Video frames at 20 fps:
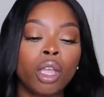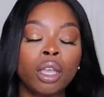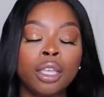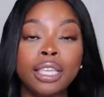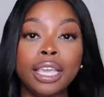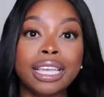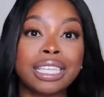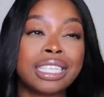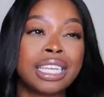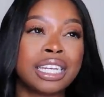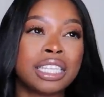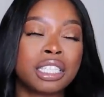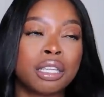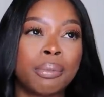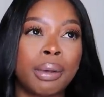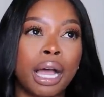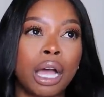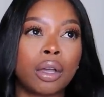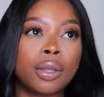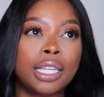Yes, and it's
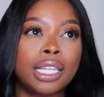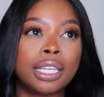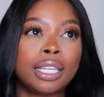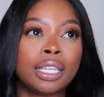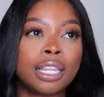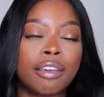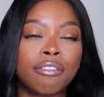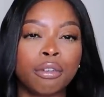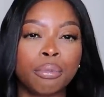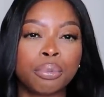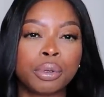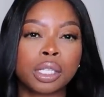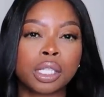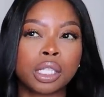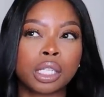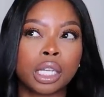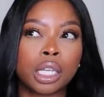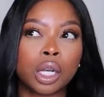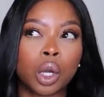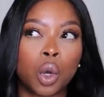about eleven
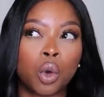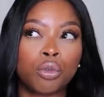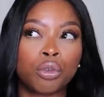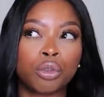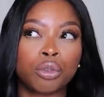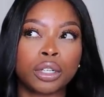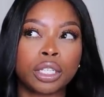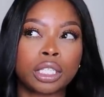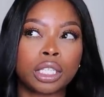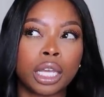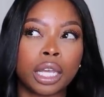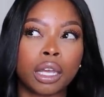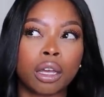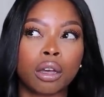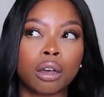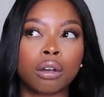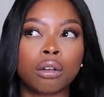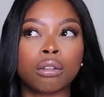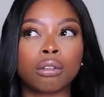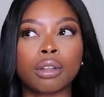percent over
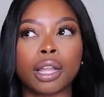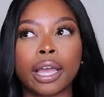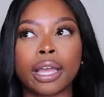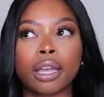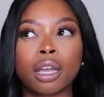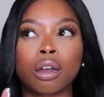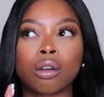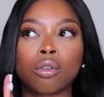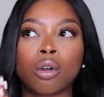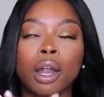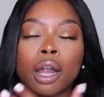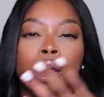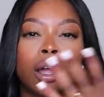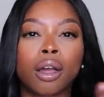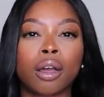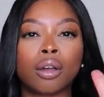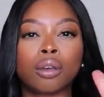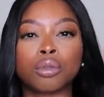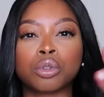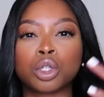retail, like
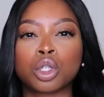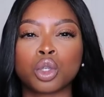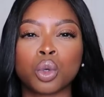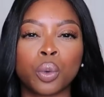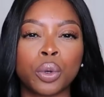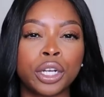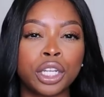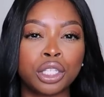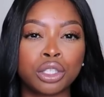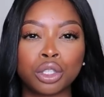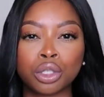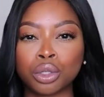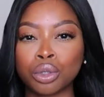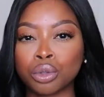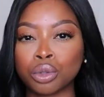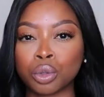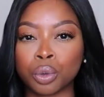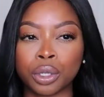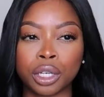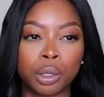around
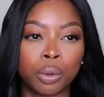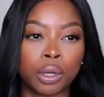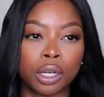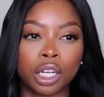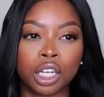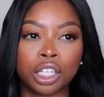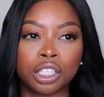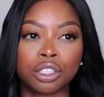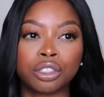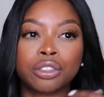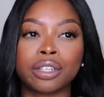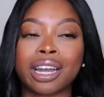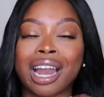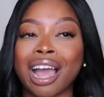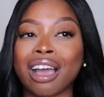twenty-two, twenty-one hundred.